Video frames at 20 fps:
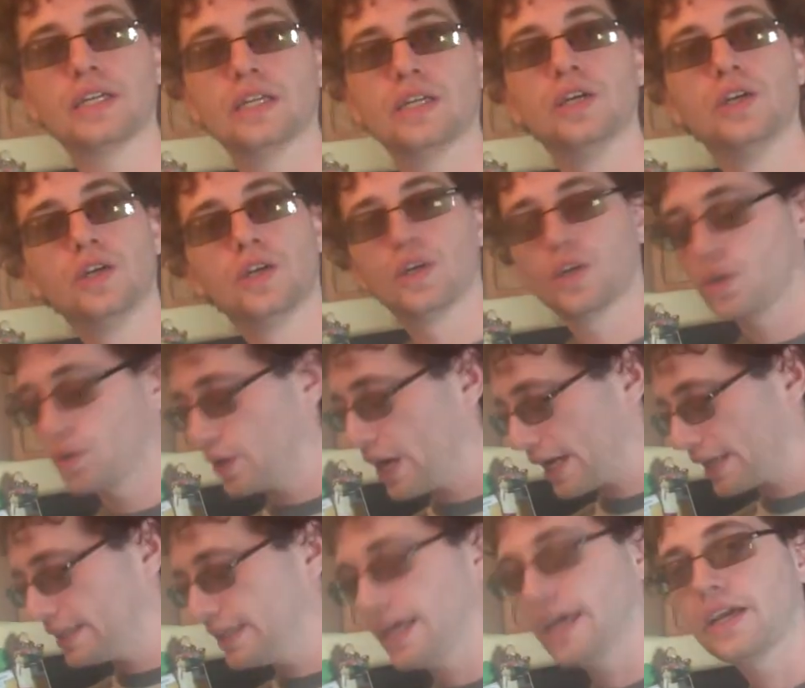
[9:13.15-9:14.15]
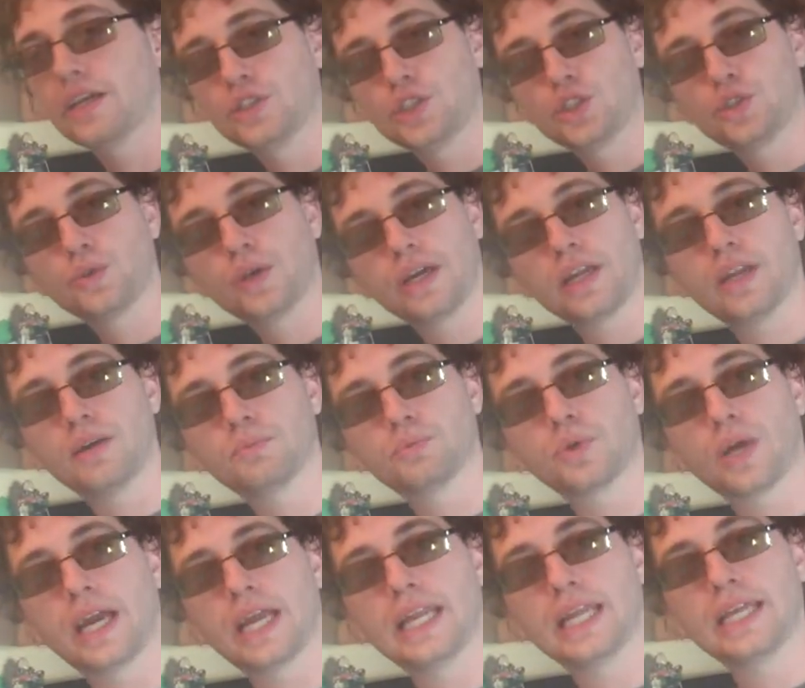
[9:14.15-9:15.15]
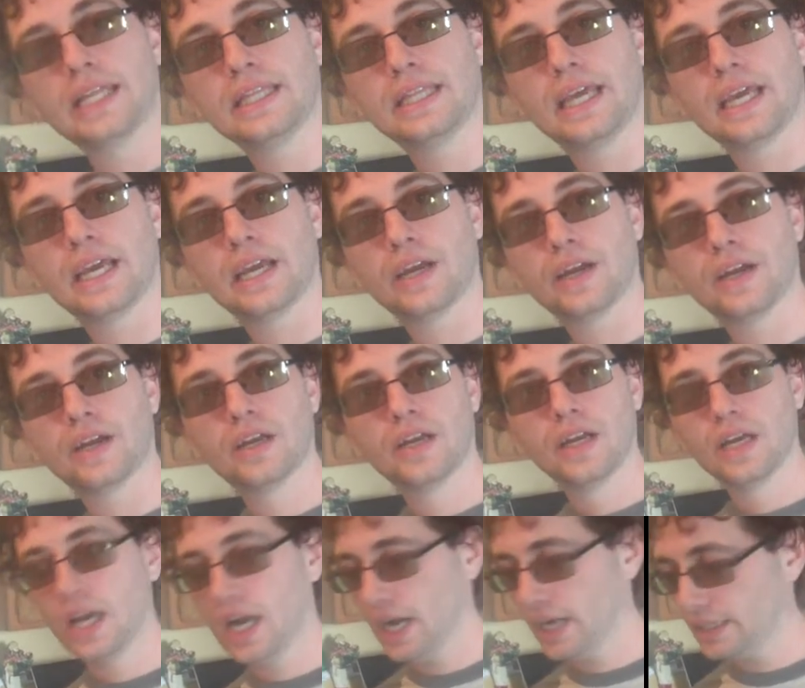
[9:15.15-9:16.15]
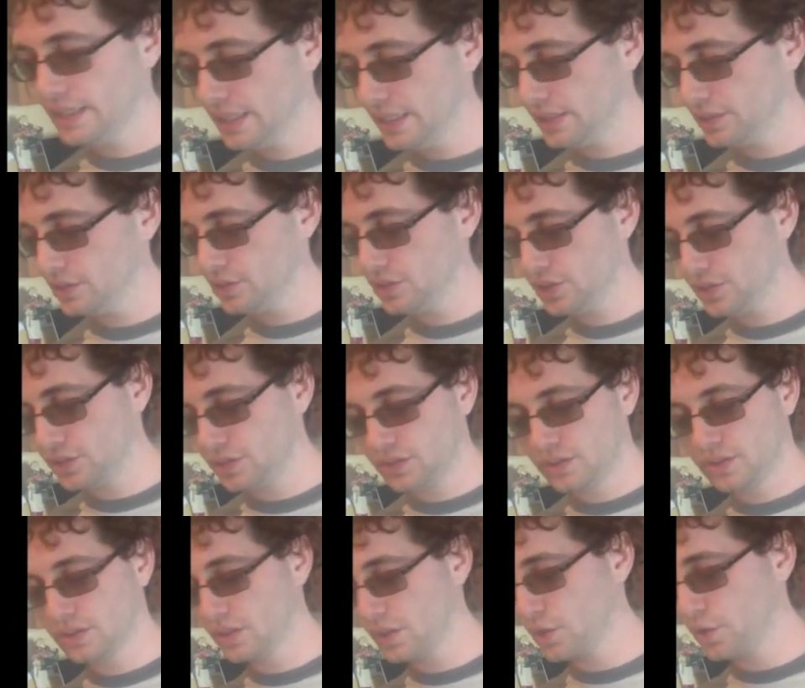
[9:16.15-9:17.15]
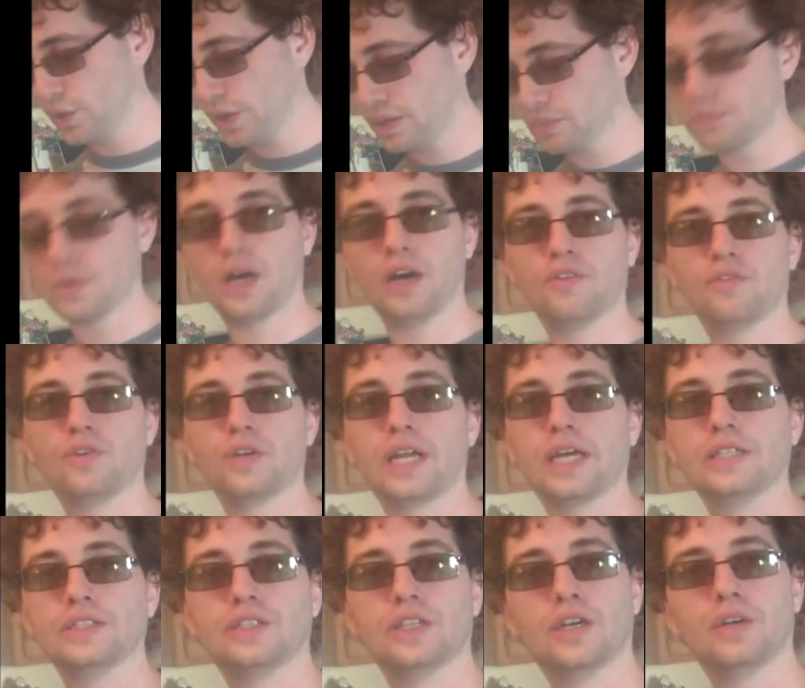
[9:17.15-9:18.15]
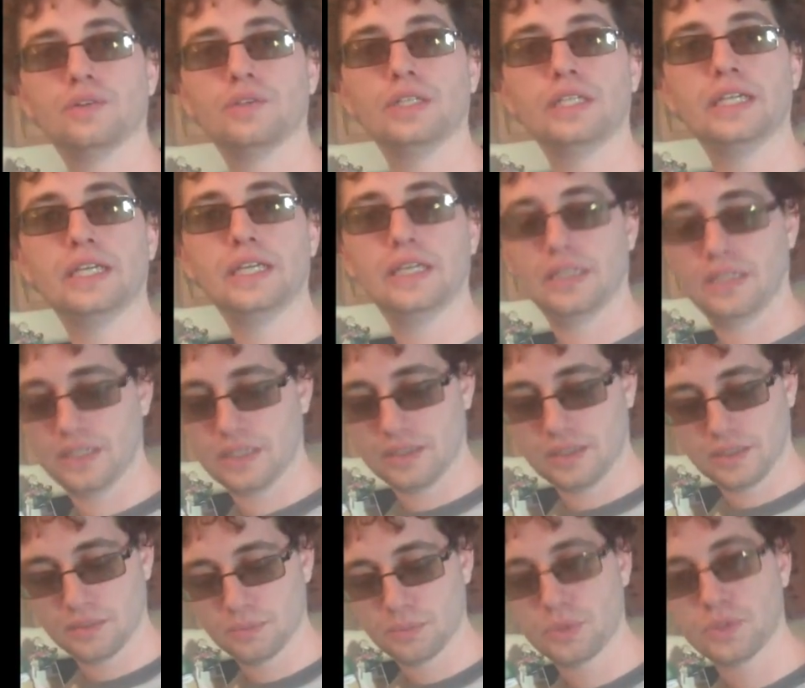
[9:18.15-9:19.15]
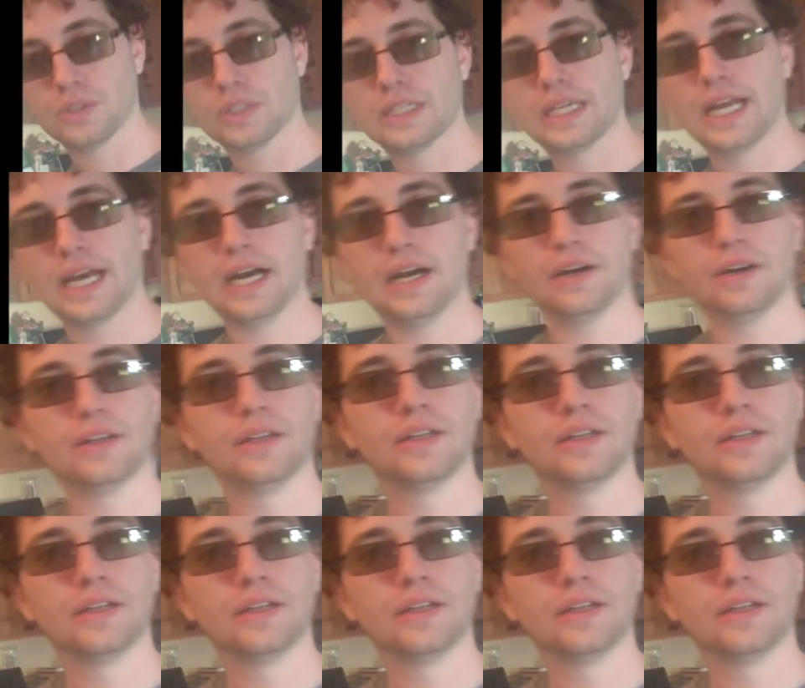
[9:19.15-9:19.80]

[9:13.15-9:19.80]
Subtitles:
in, crack the egg straight up right in there, and then just cream off what I don't need, and then pull it out.